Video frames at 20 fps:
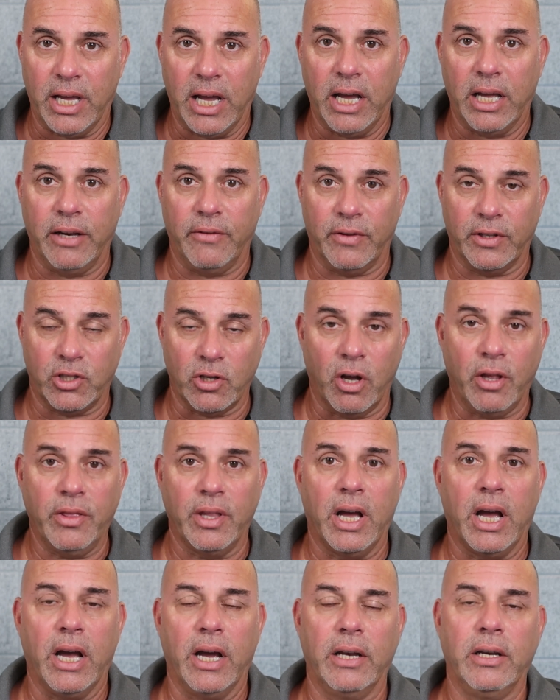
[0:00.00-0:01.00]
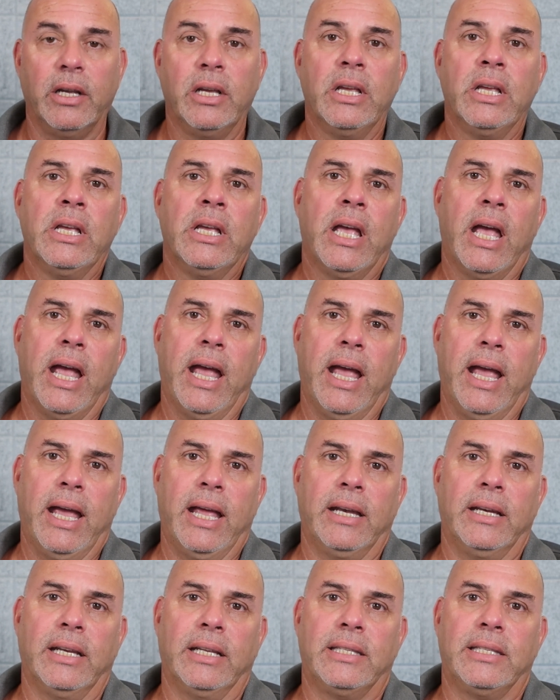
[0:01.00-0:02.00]
the HUD if it's on the HUD,
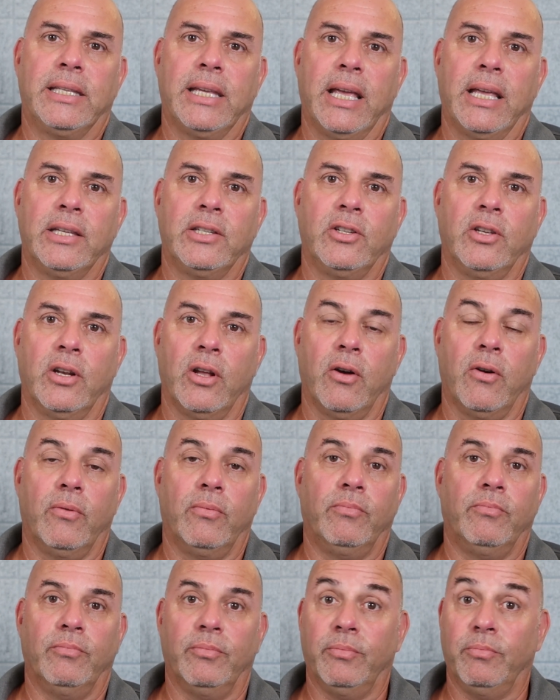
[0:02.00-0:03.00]
and it says, you know,